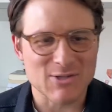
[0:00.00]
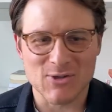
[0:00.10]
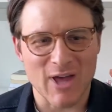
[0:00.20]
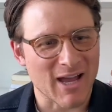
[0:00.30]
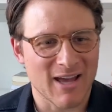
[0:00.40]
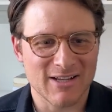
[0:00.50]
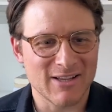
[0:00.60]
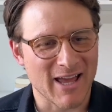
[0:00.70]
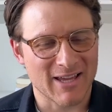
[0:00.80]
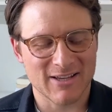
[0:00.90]
so that kind
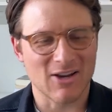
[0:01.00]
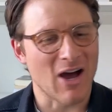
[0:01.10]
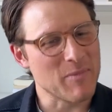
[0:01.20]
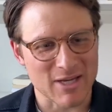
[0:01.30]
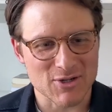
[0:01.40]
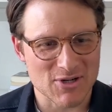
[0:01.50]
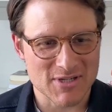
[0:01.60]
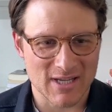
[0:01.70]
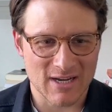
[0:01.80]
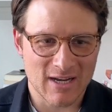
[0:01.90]
of got me
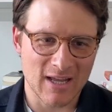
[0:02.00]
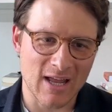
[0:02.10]
interested in it.